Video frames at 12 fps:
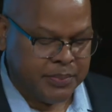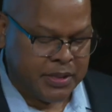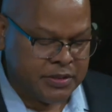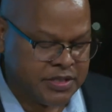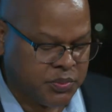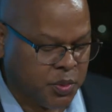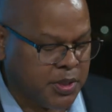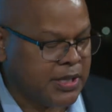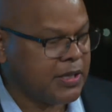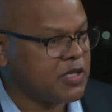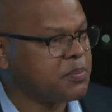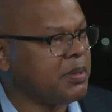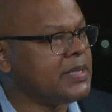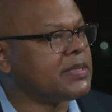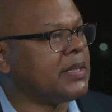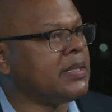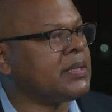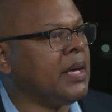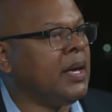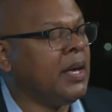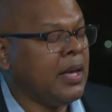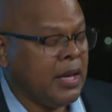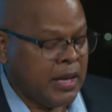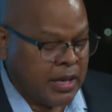been sworn in as president,
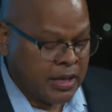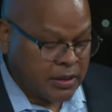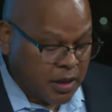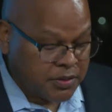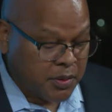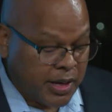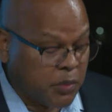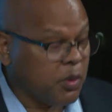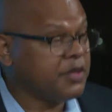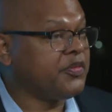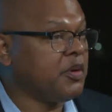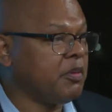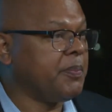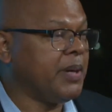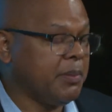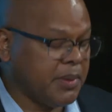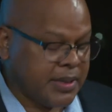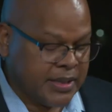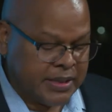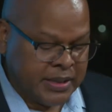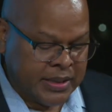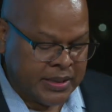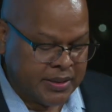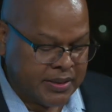and although I worked for a
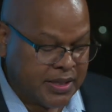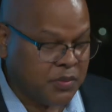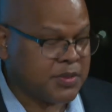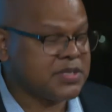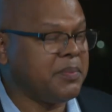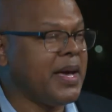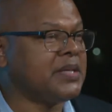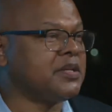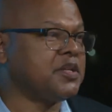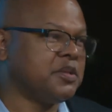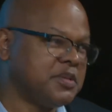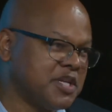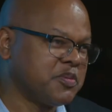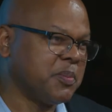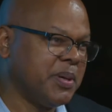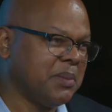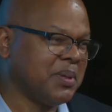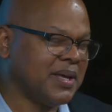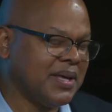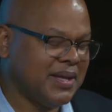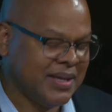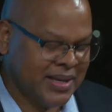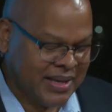Republican, it was a Massachusetts Republican.